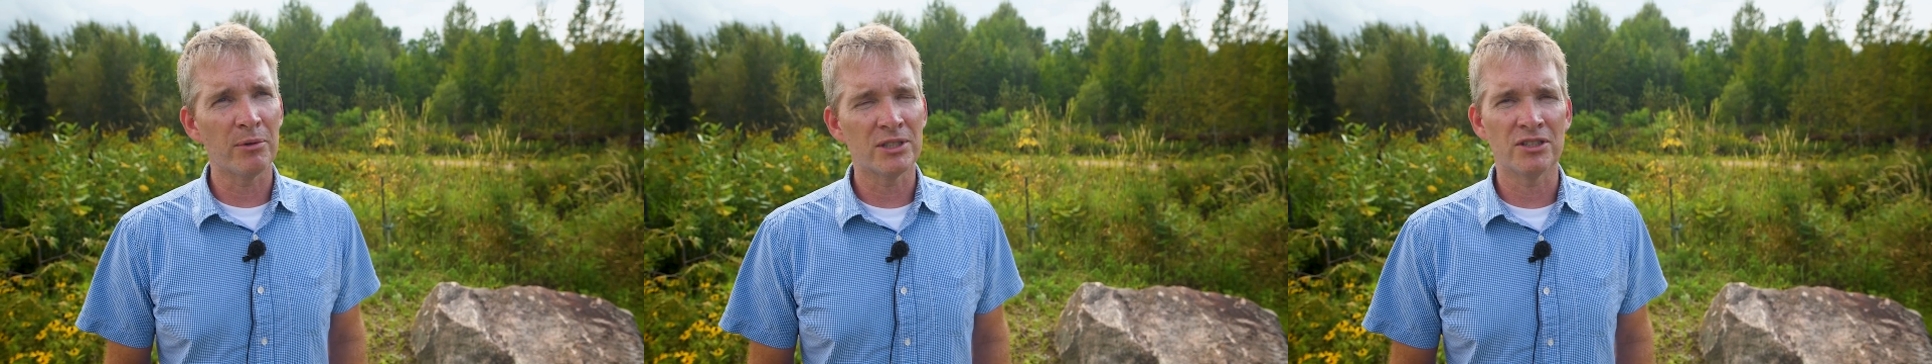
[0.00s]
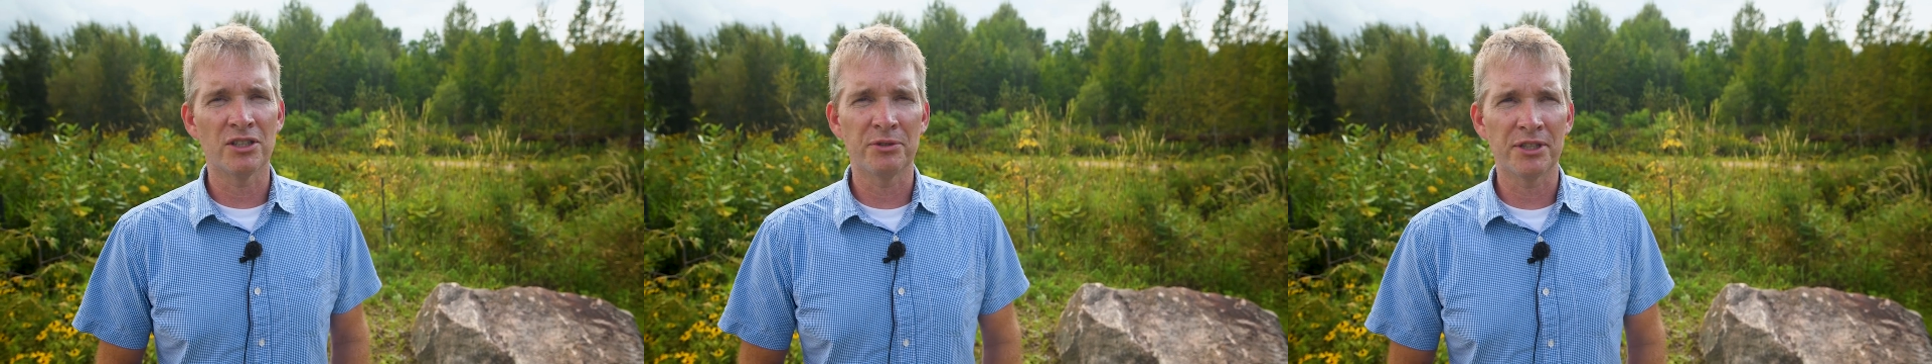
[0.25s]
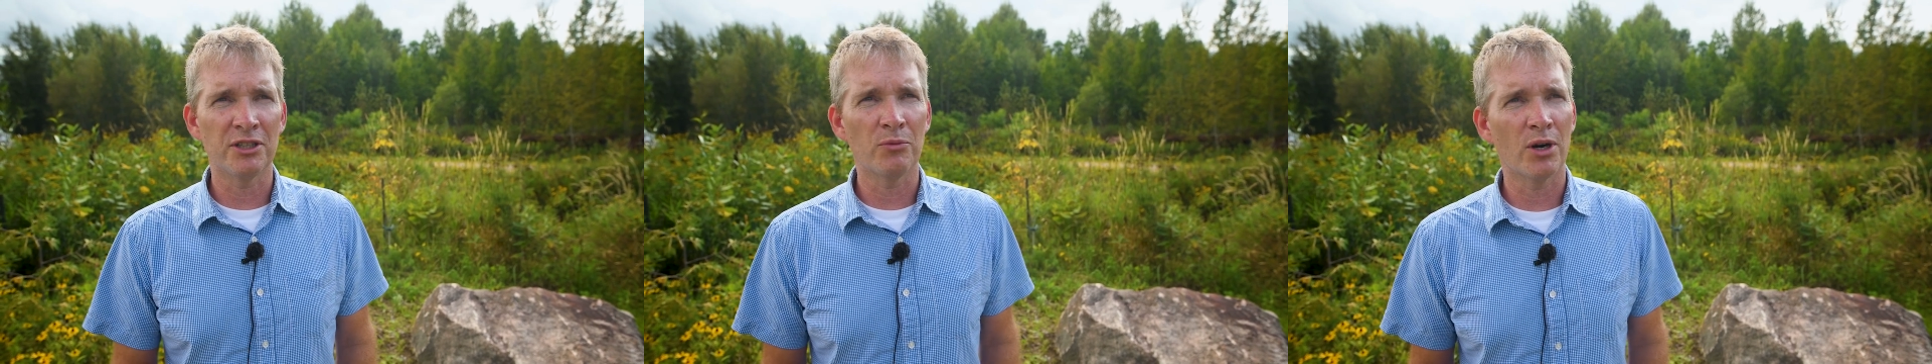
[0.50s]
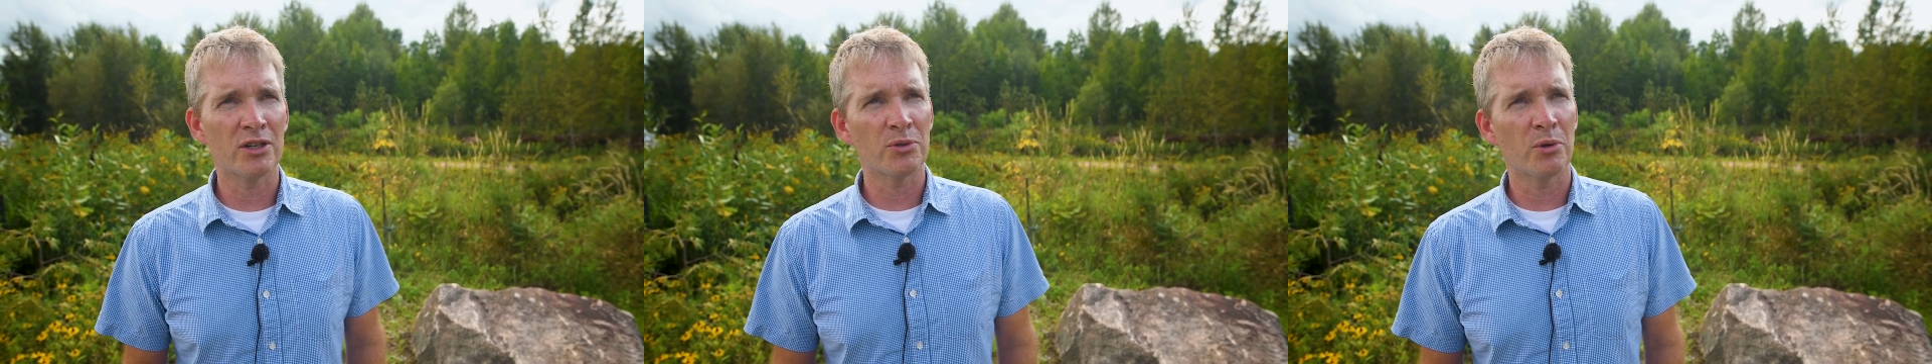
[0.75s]
which is the drinking
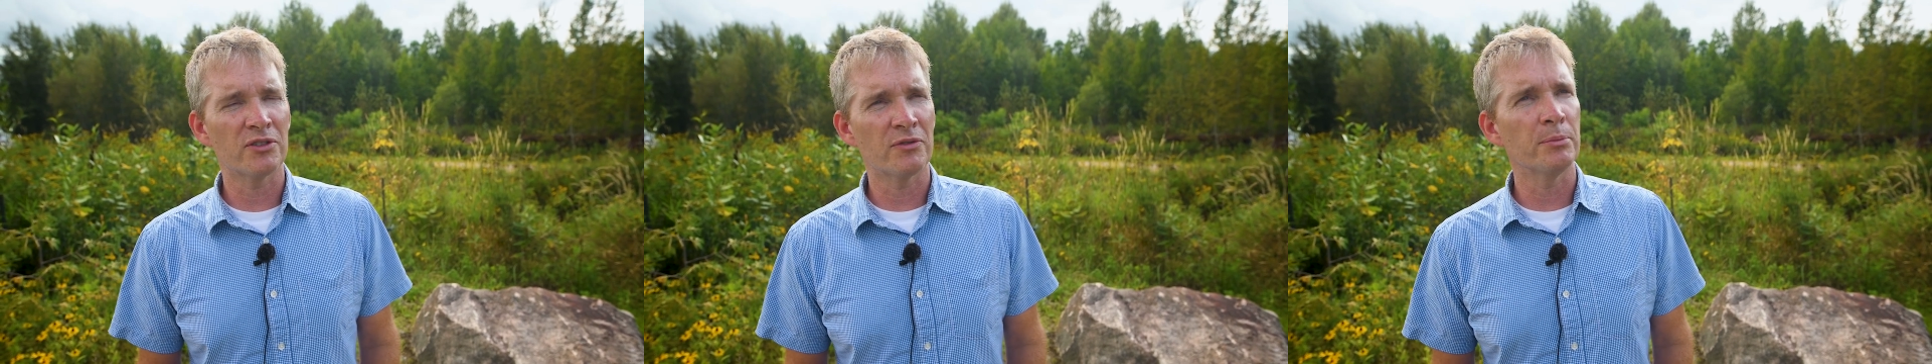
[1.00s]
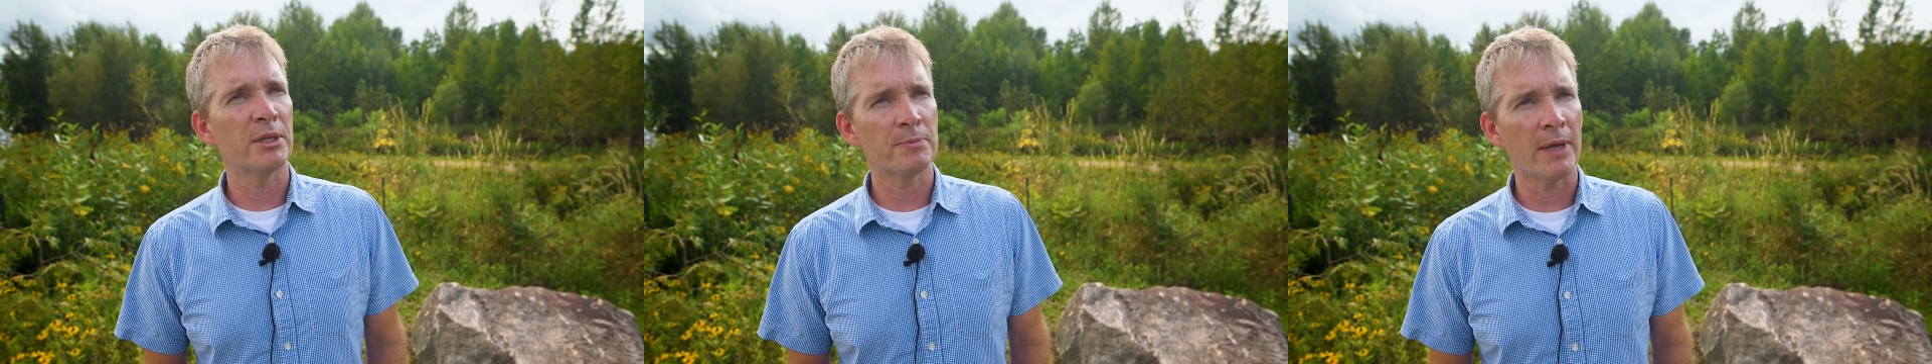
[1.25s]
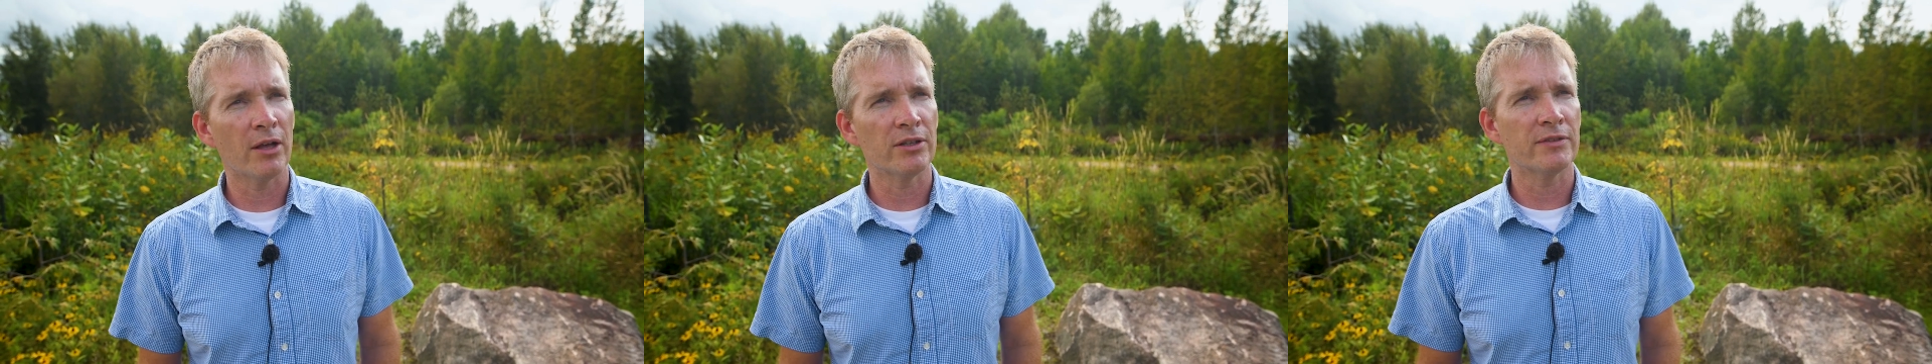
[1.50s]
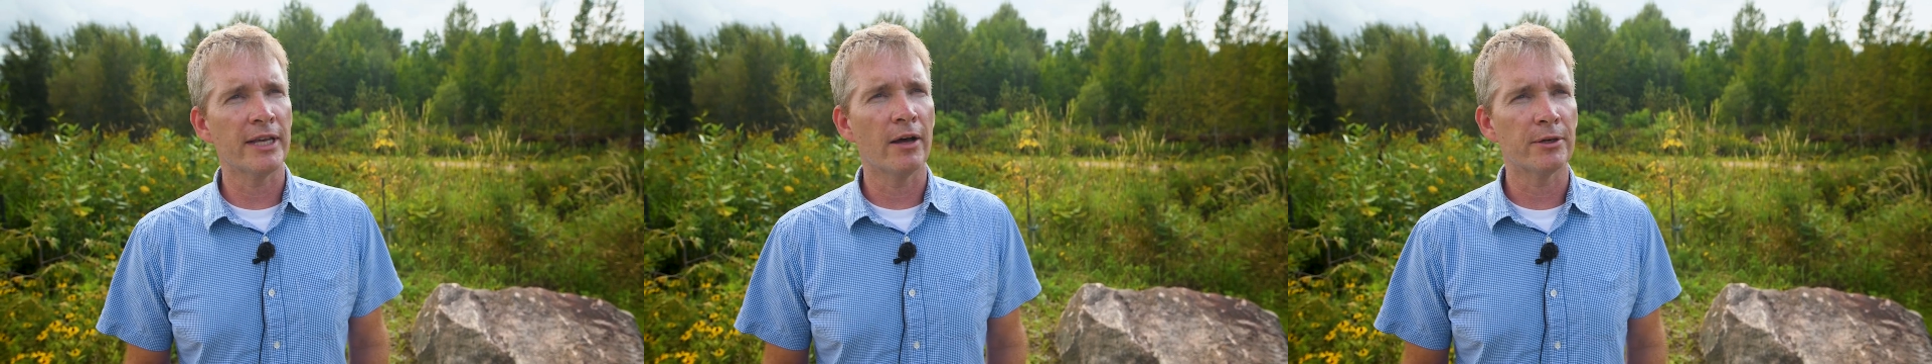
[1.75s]
water source for the
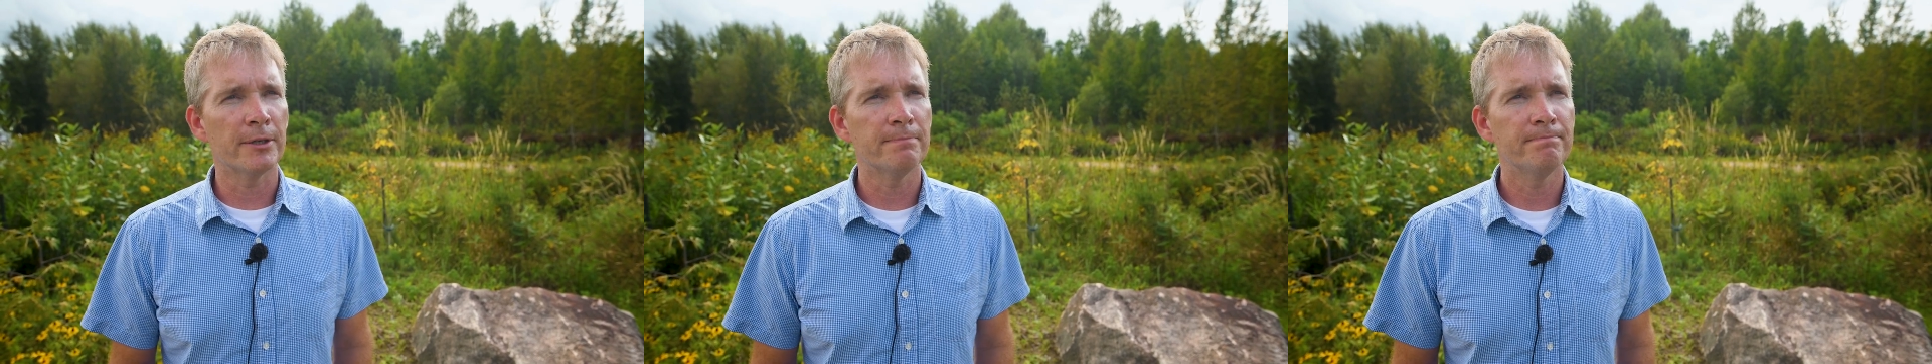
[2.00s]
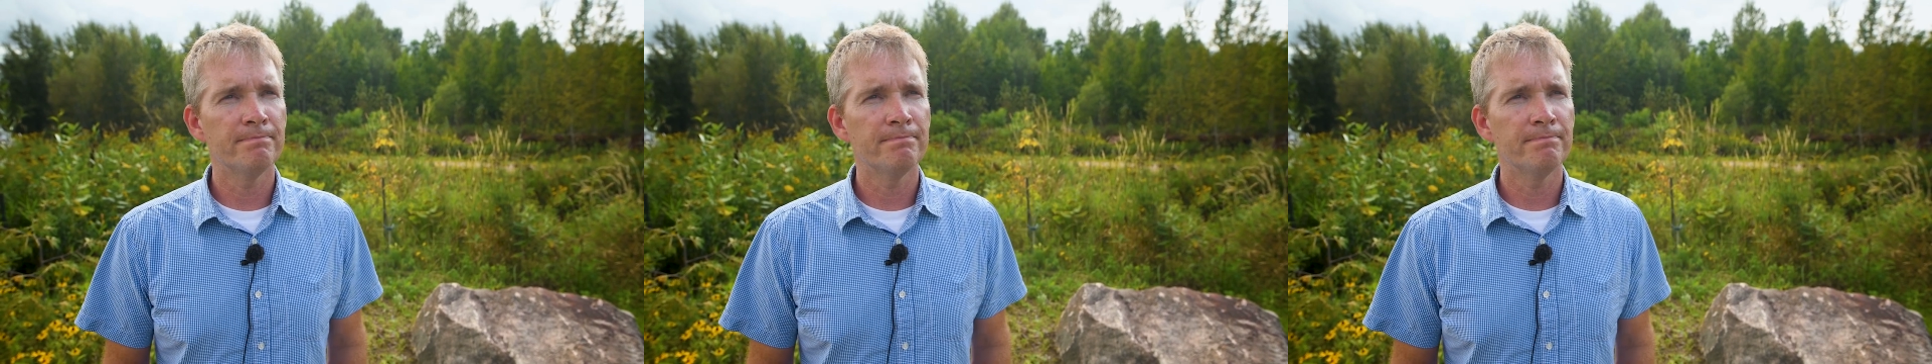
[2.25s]
municipality of Callander.